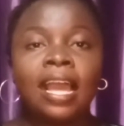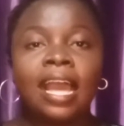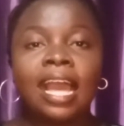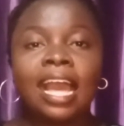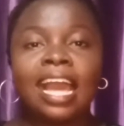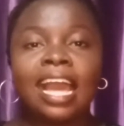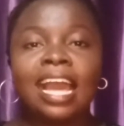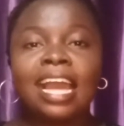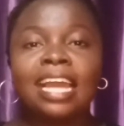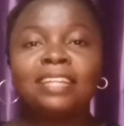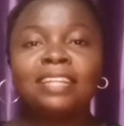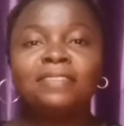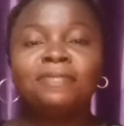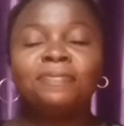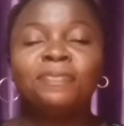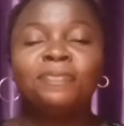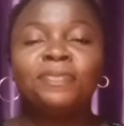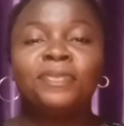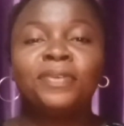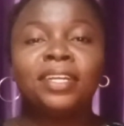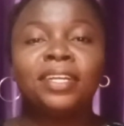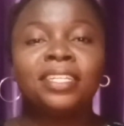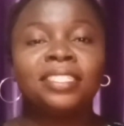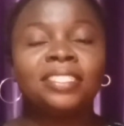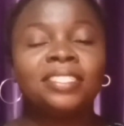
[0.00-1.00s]
and
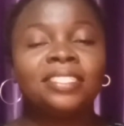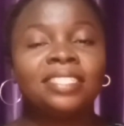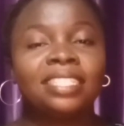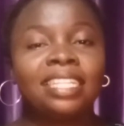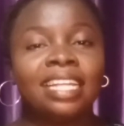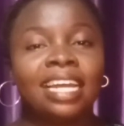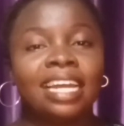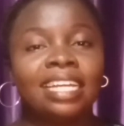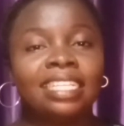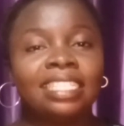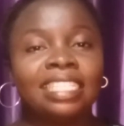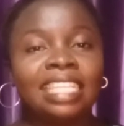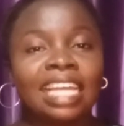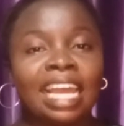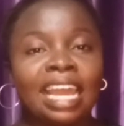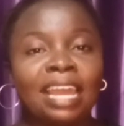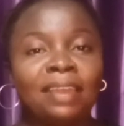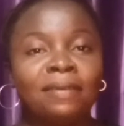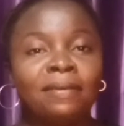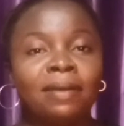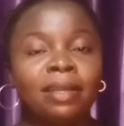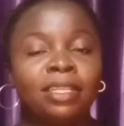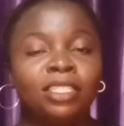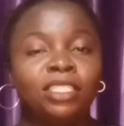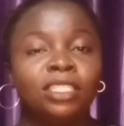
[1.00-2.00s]
plus that
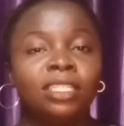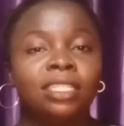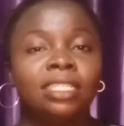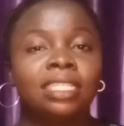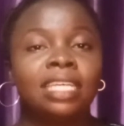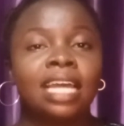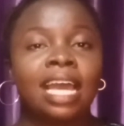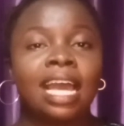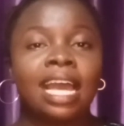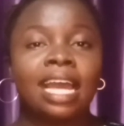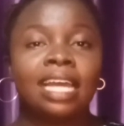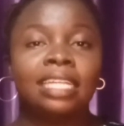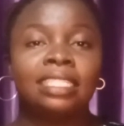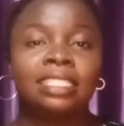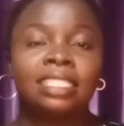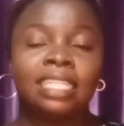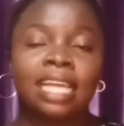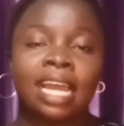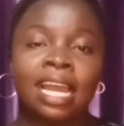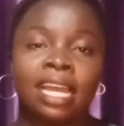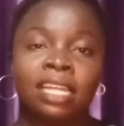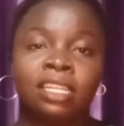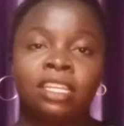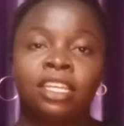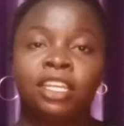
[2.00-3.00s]
time i just had
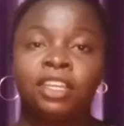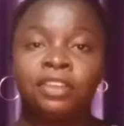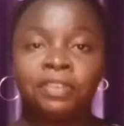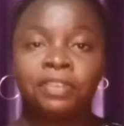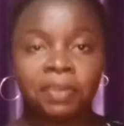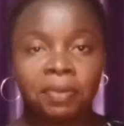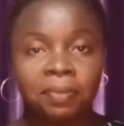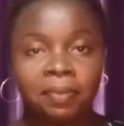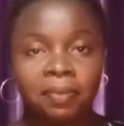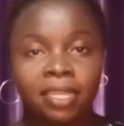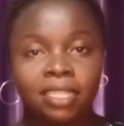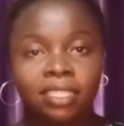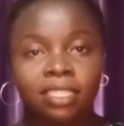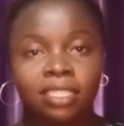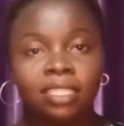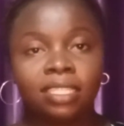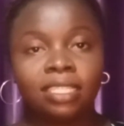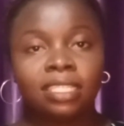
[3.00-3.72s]
an increment in